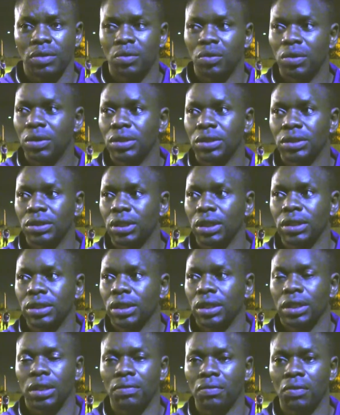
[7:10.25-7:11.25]
We just
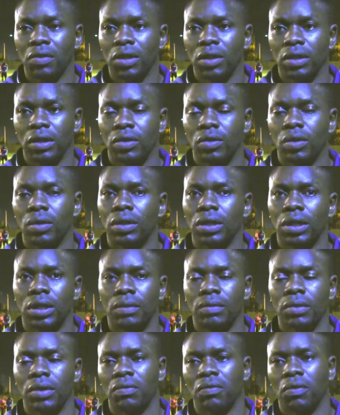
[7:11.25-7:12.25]
get the
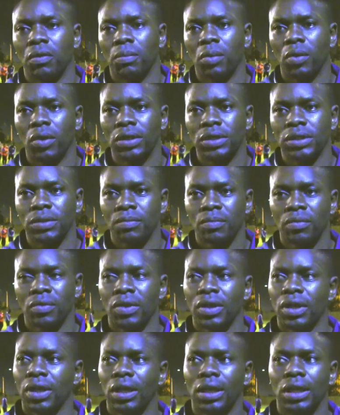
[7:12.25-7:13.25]
4 points,
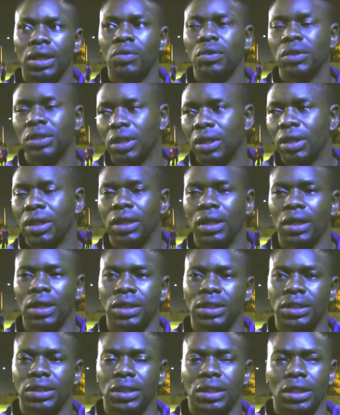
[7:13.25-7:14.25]
and then we tell the
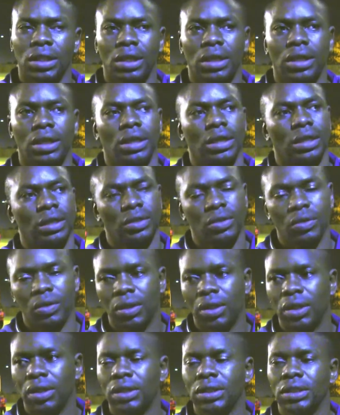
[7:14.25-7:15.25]
girls,
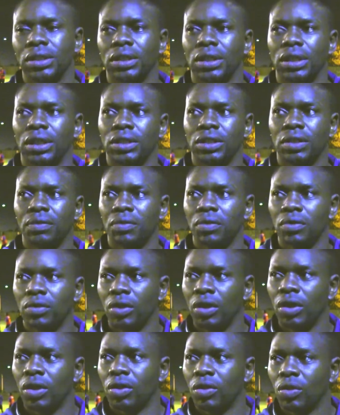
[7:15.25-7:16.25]
listen girls, if
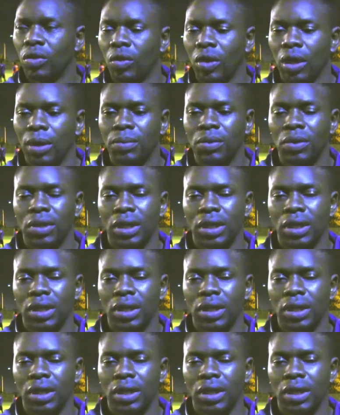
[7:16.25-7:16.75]
you go up to